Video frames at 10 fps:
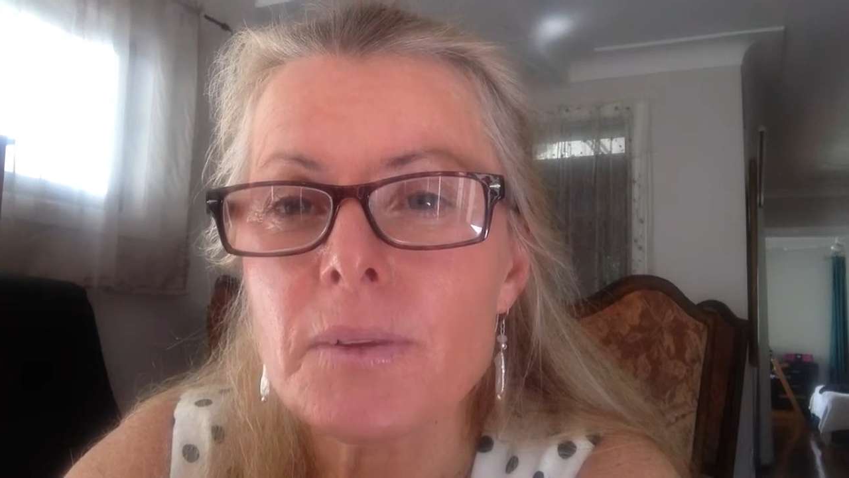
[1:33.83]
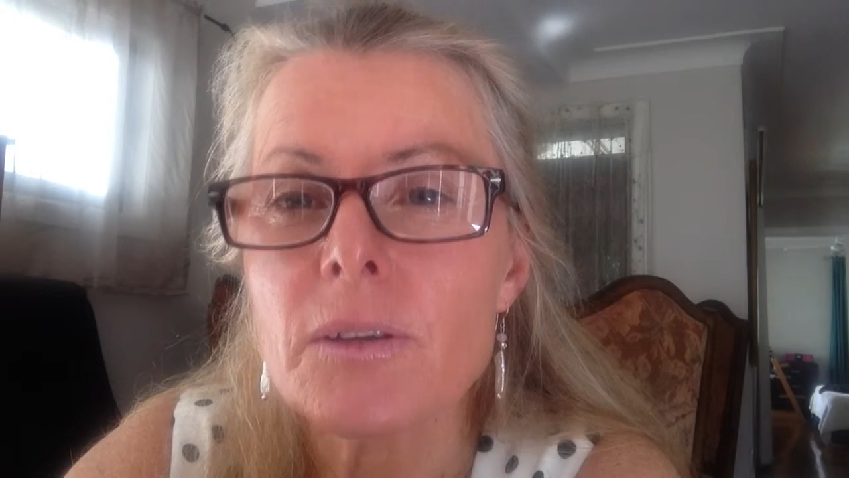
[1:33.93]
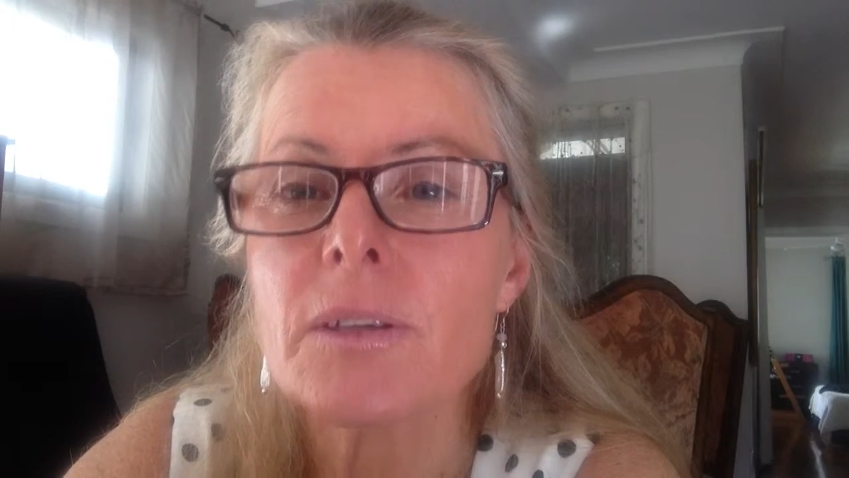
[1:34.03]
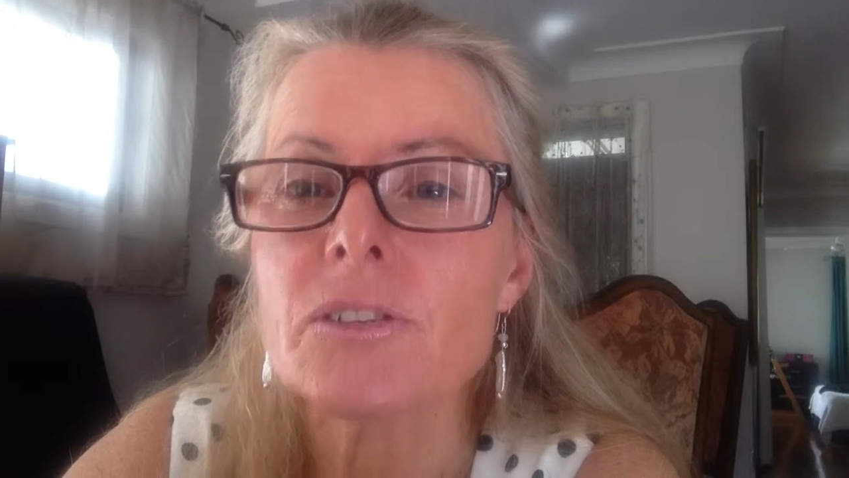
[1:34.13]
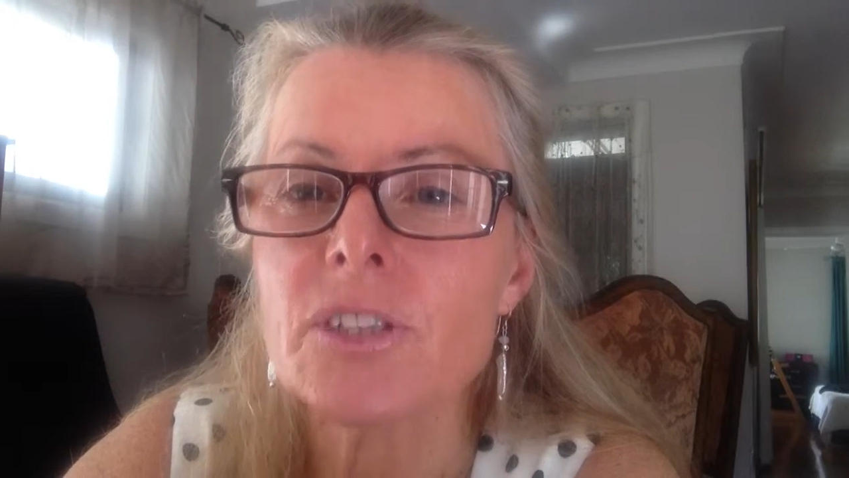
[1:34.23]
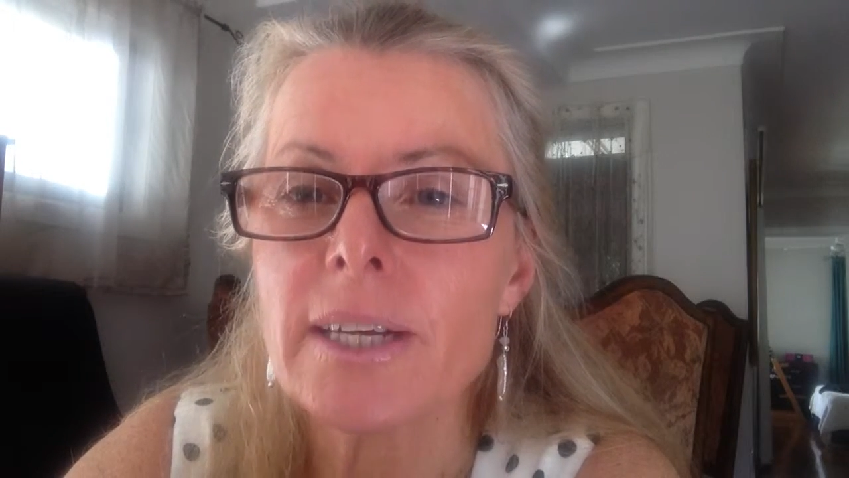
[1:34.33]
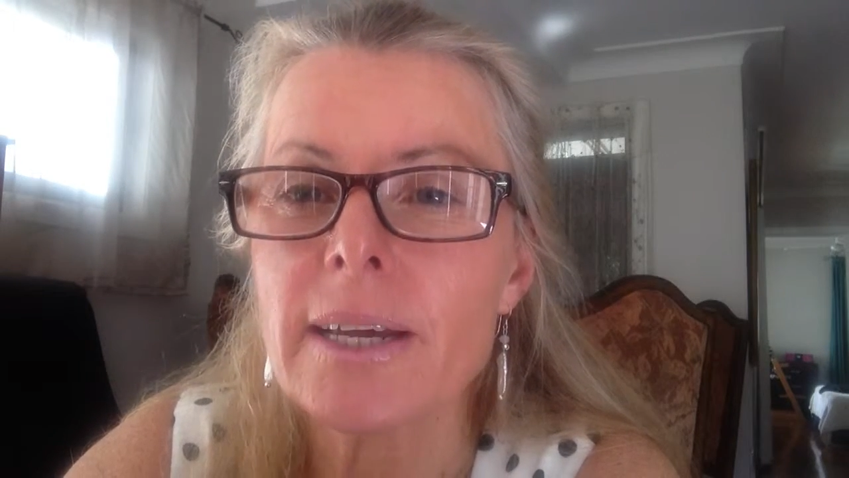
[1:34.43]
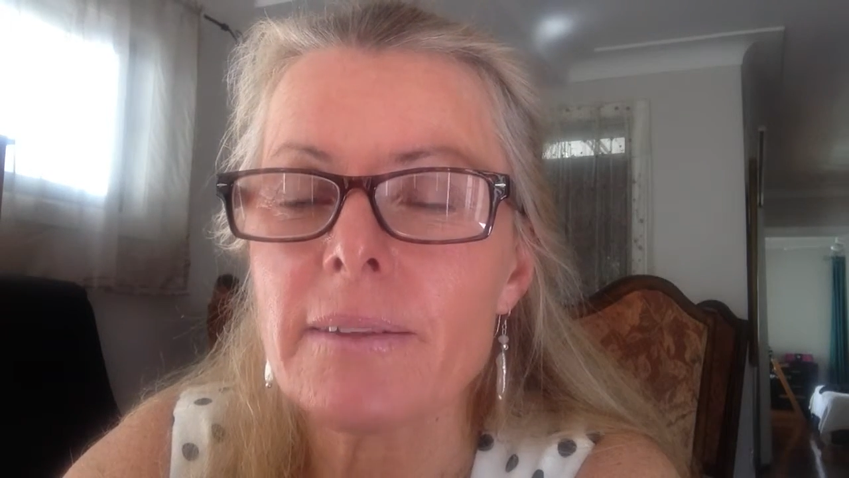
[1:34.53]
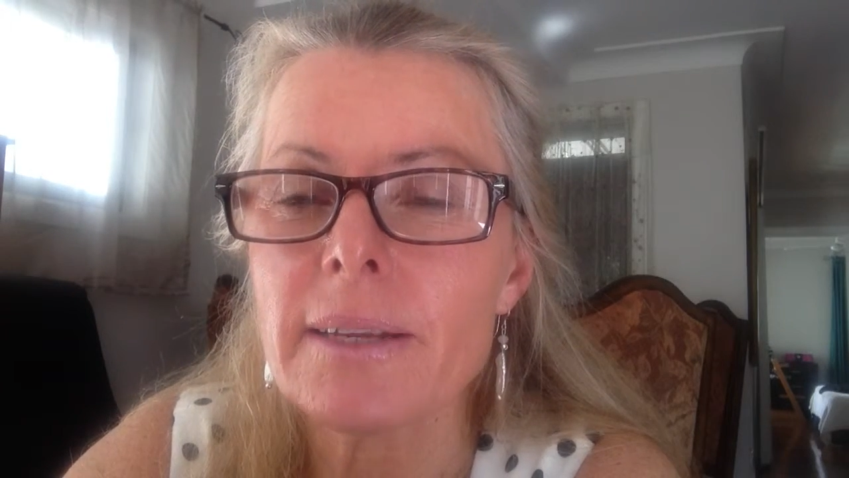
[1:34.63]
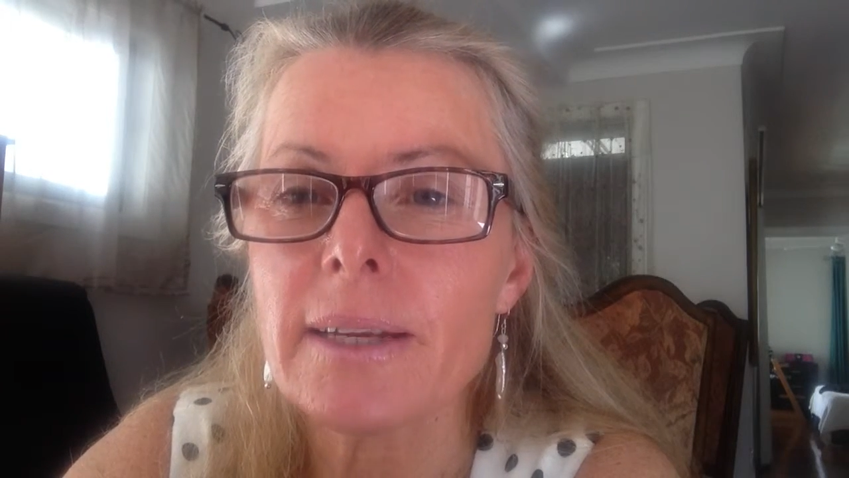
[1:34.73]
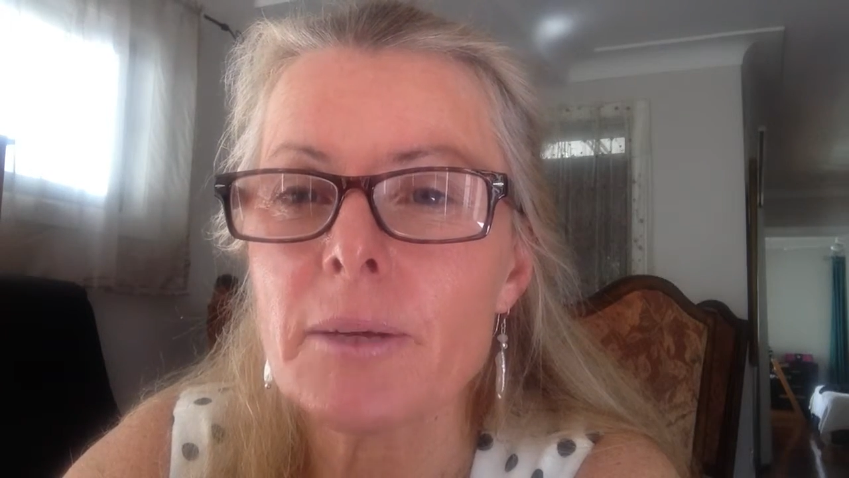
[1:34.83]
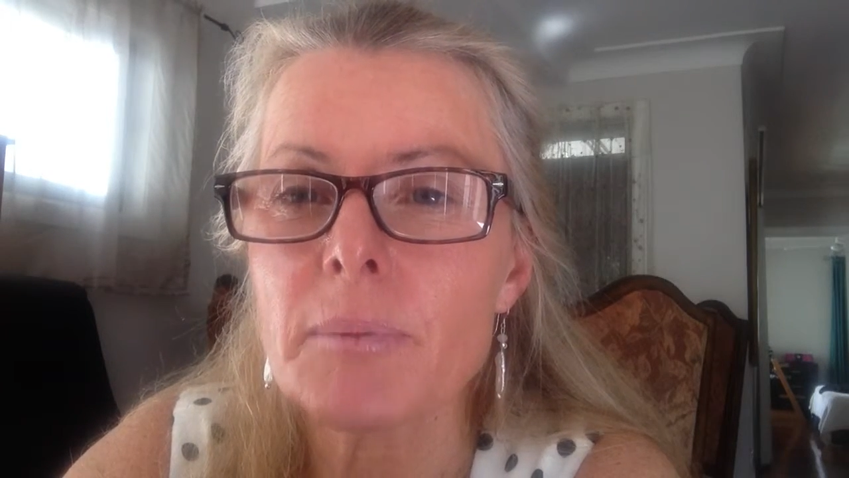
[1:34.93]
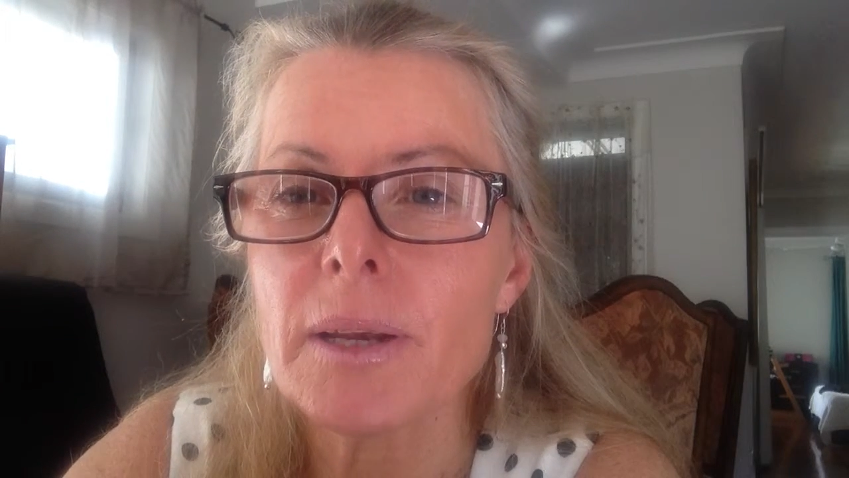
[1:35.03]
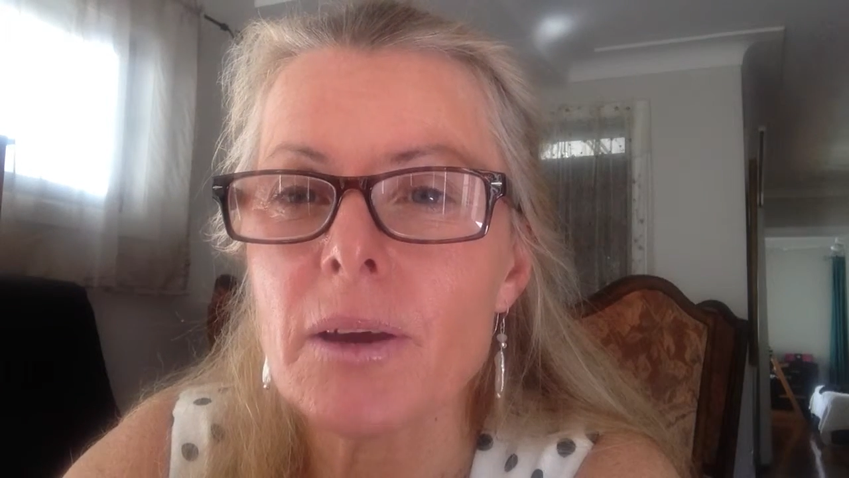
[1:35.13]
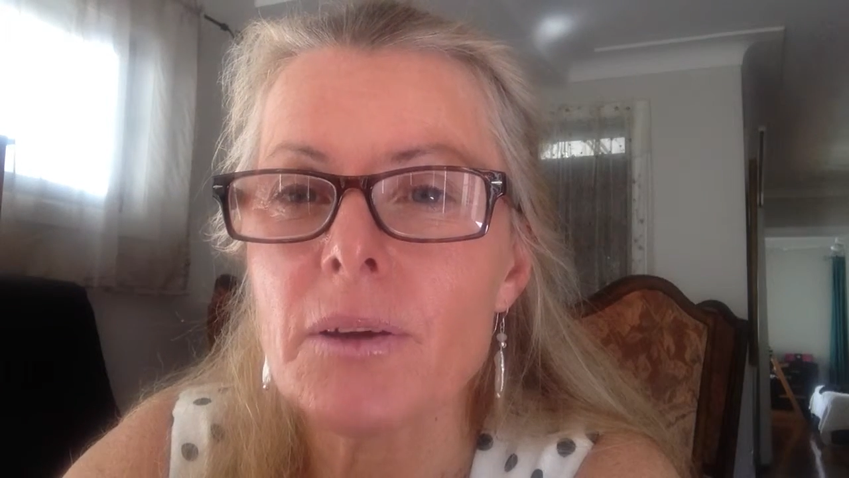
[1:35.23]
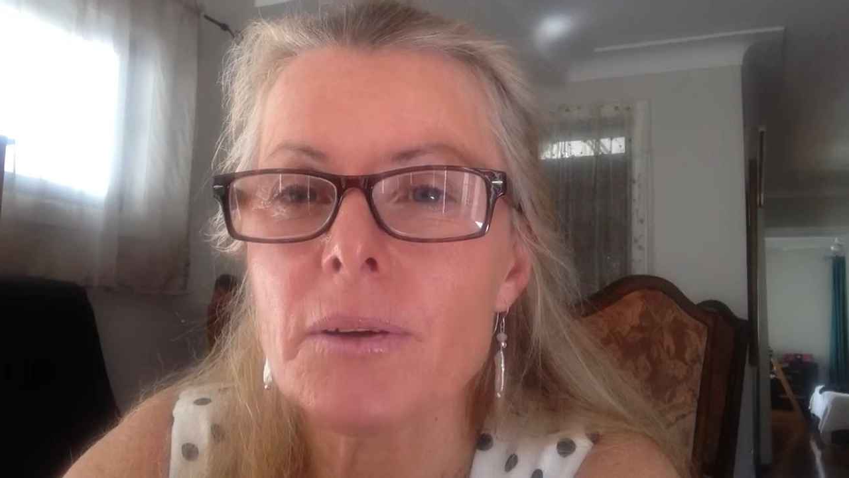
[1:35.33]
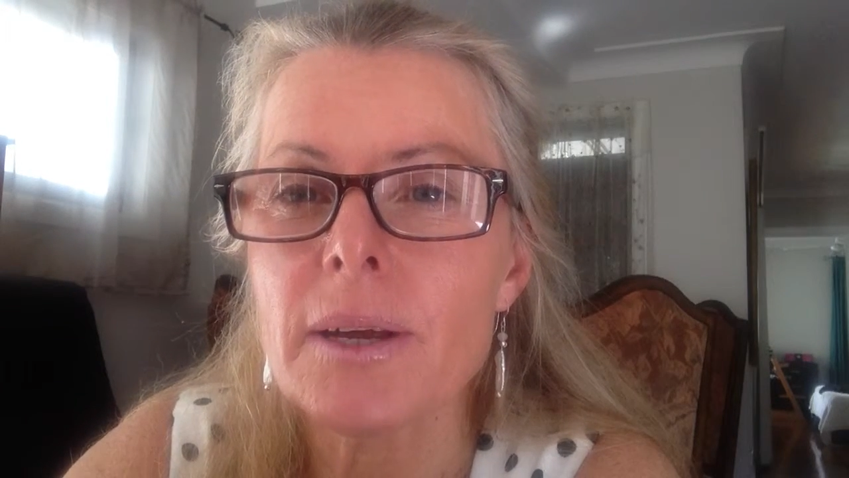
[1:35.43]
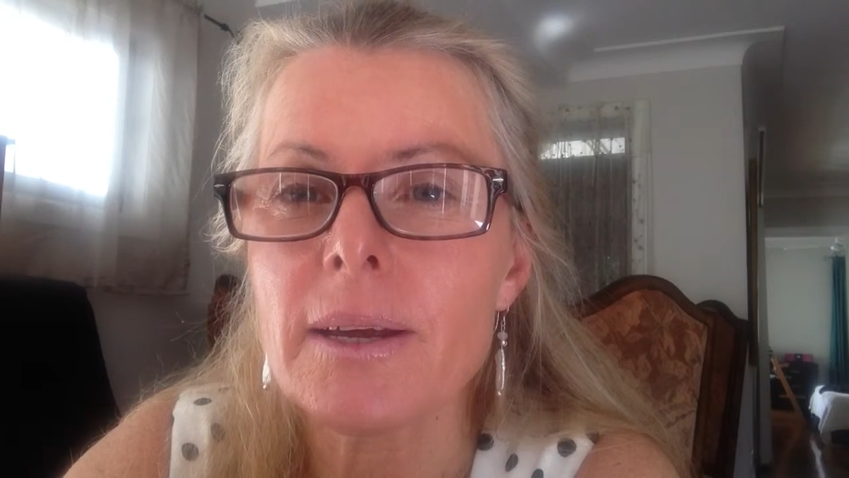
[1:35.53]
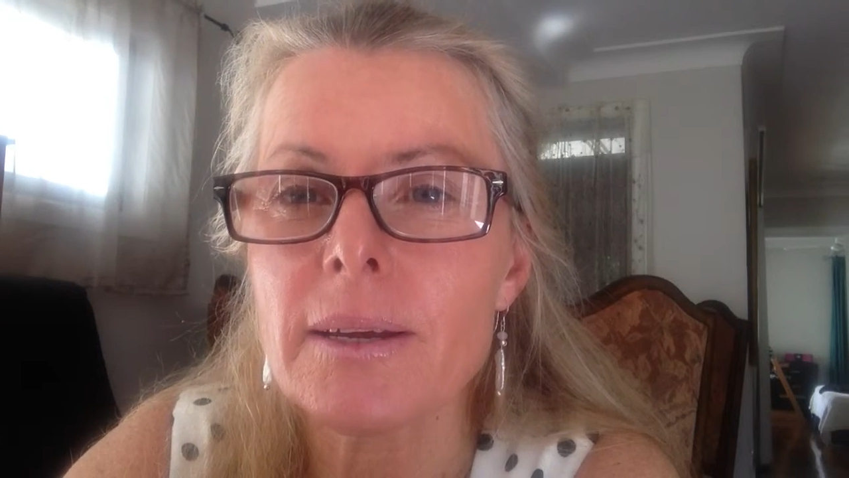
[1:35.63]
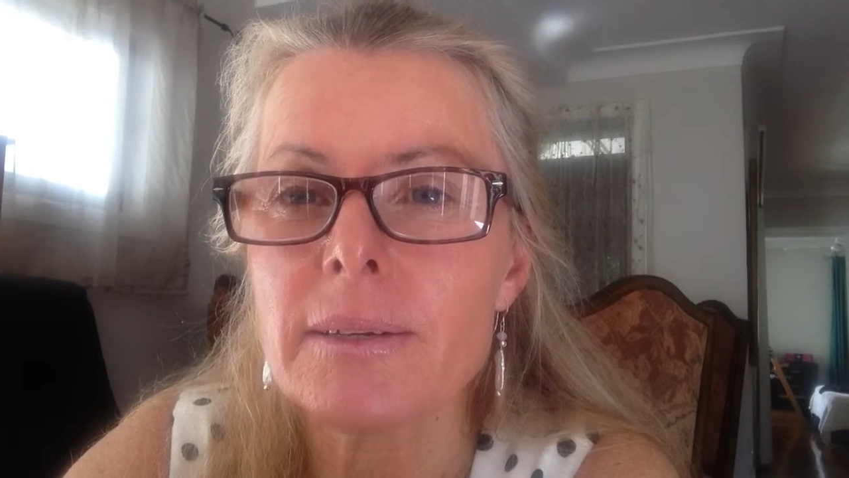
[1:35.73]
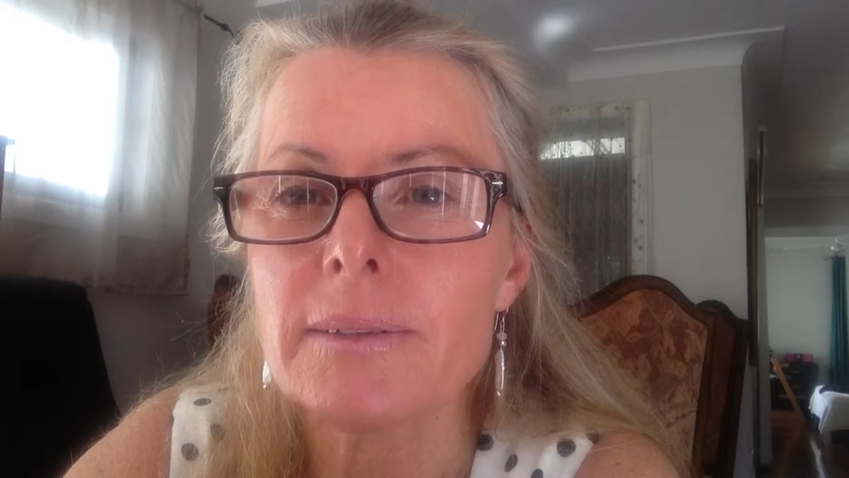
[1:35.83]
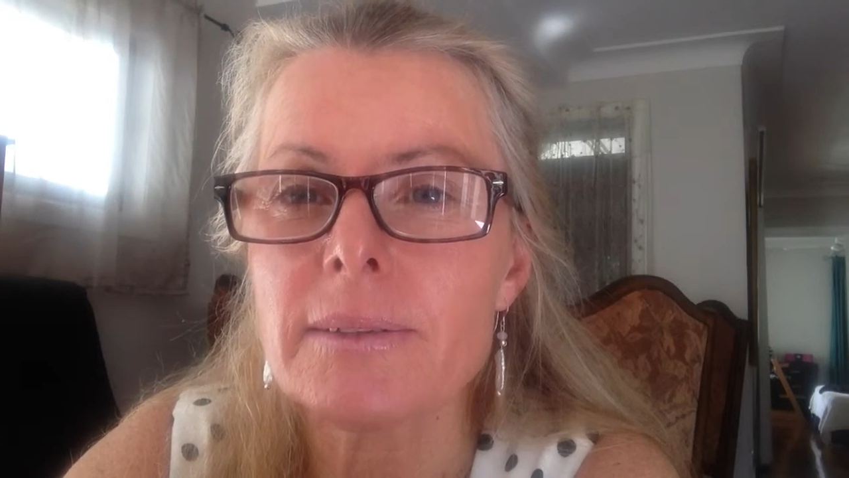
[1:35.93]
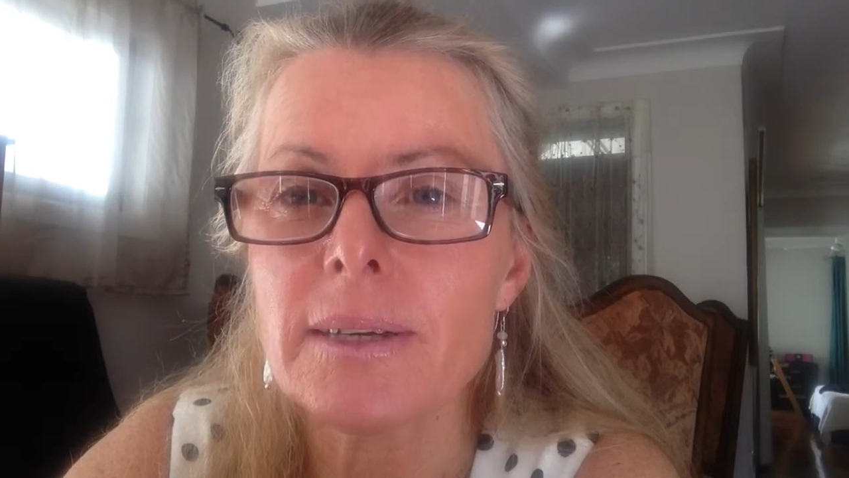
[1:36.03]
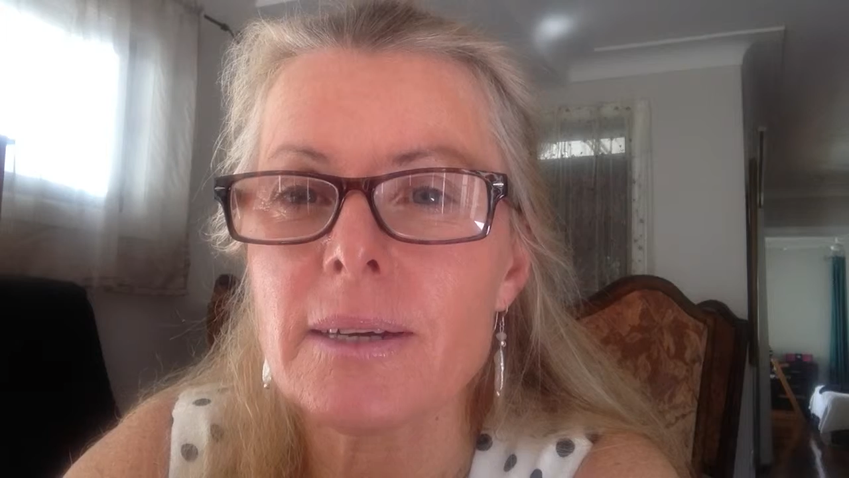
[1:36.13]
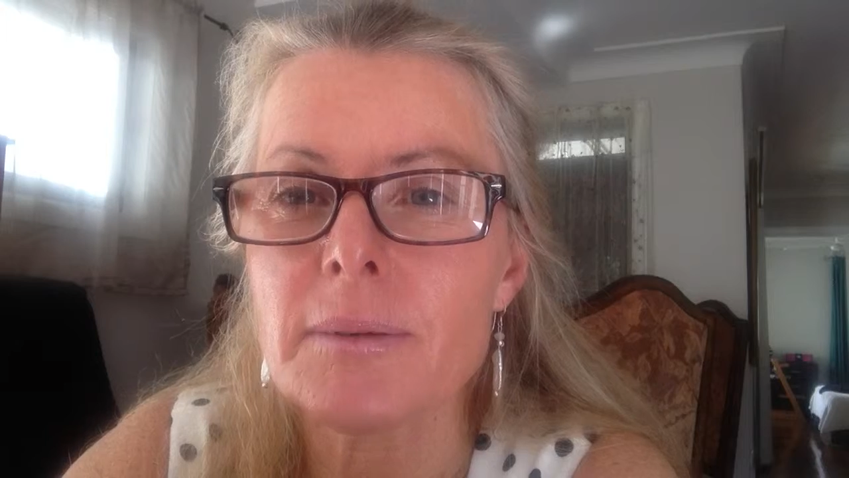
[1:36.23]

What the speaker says: you can check out the link below, and